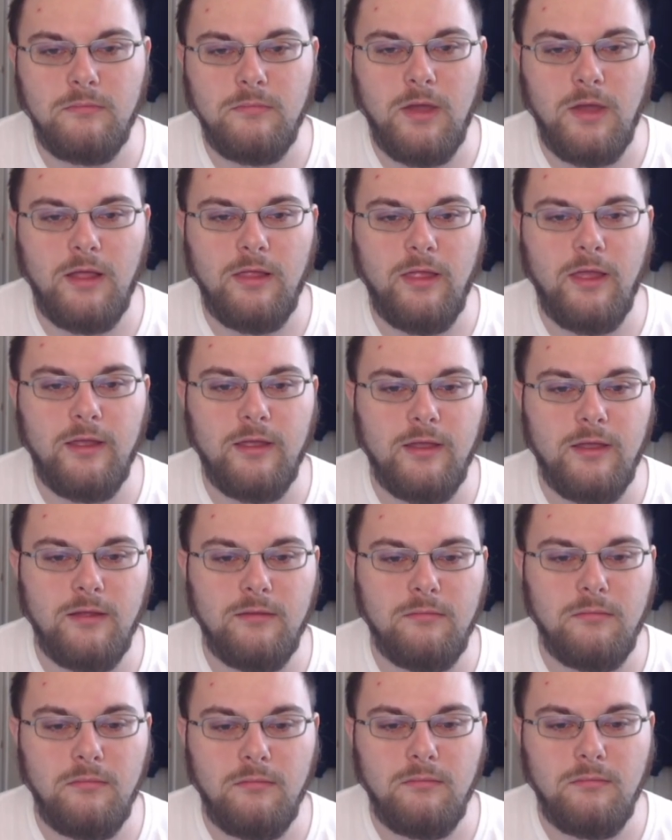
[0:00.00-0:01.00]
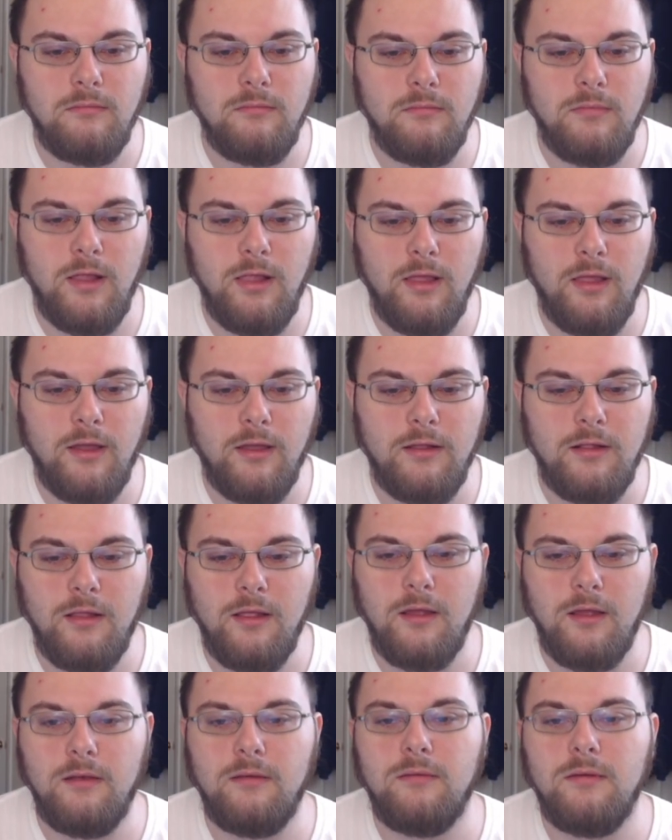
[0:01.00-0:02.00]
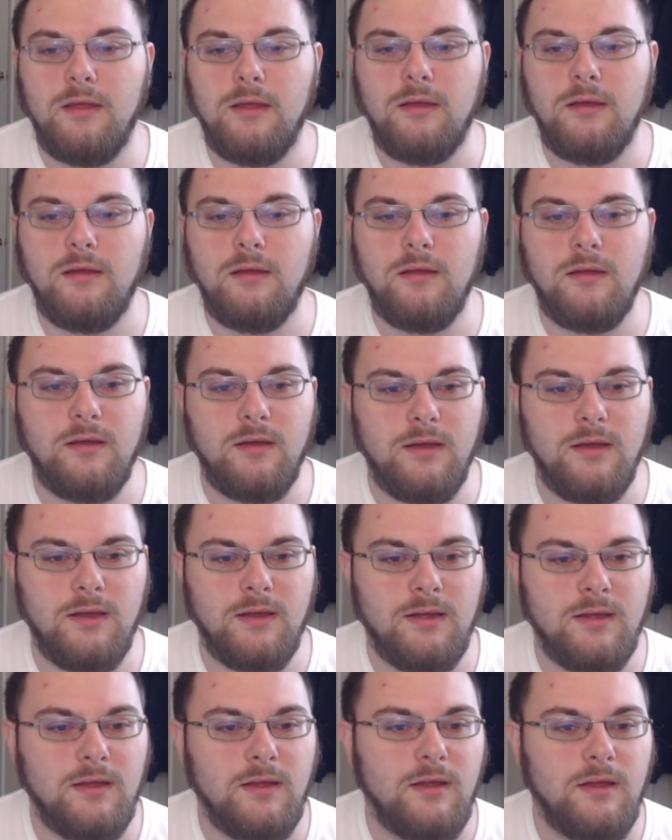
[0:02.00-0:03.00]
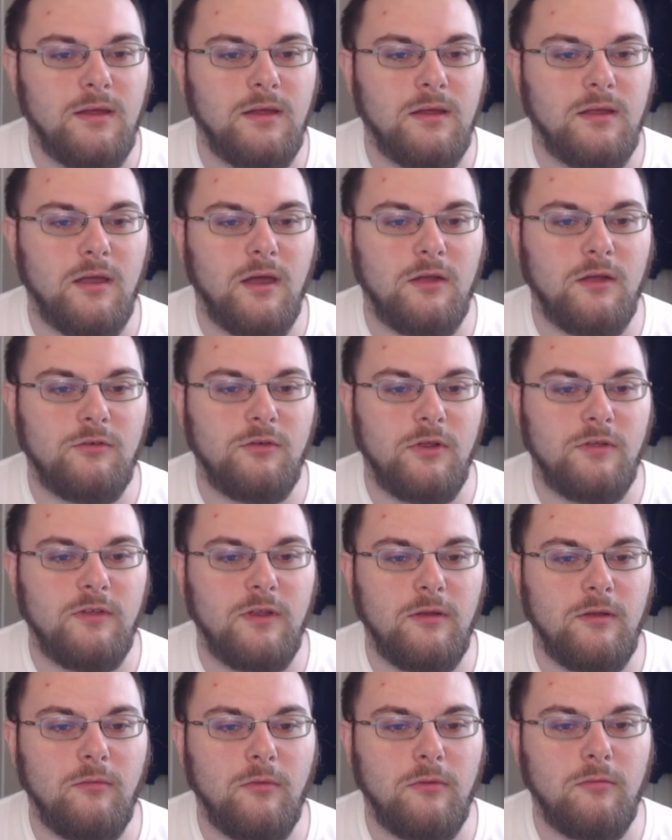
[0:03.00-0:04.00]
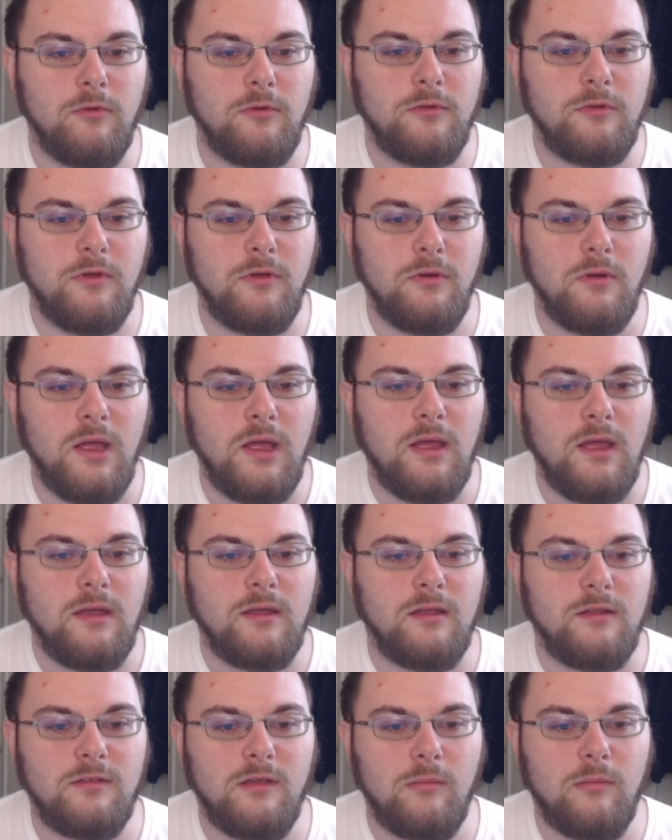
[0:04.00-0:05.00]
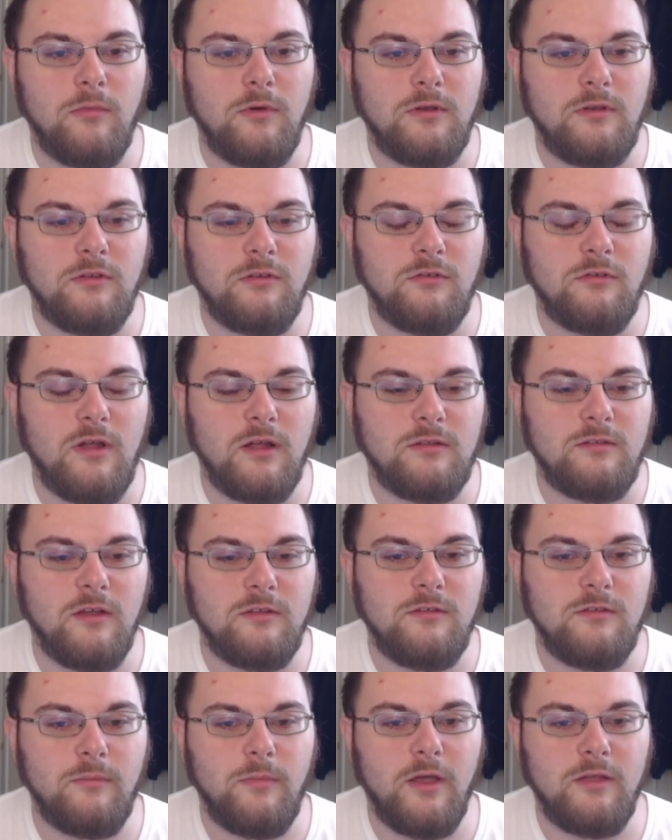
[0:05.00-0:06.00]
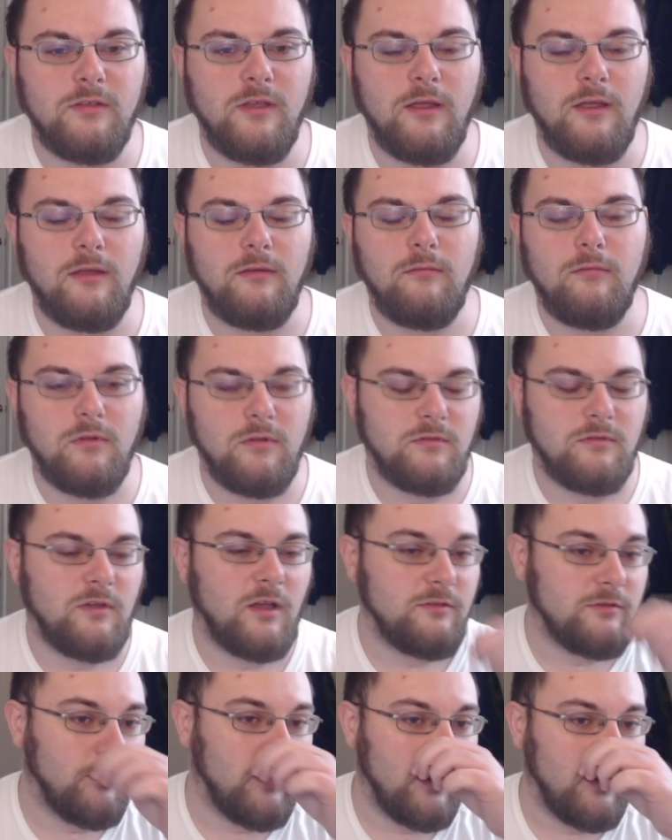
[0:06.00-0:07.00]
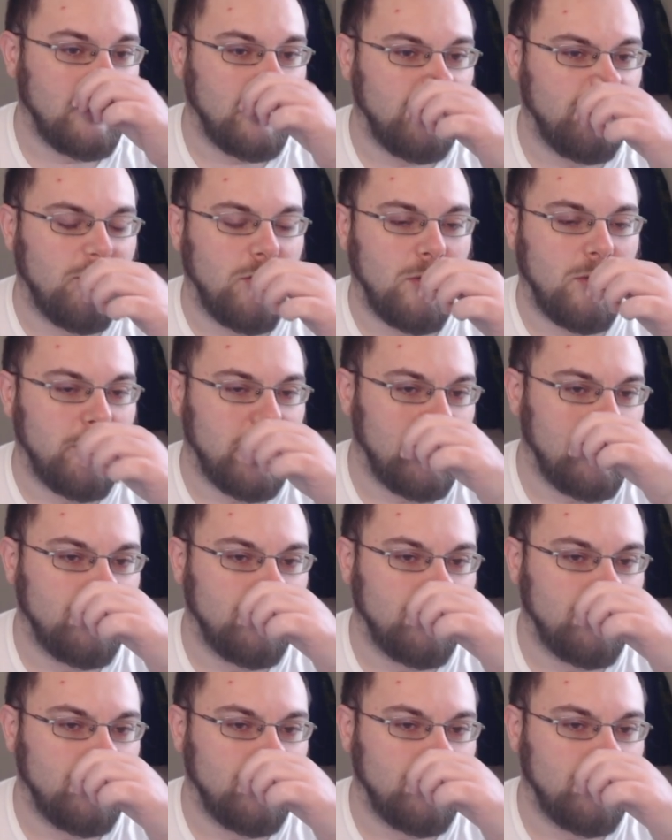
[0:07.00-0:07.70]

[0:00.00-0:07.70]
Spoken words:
I like it. I like it a lot. Ugh. Cadres, anyone will do. Can someone distract Tatsumaki for me?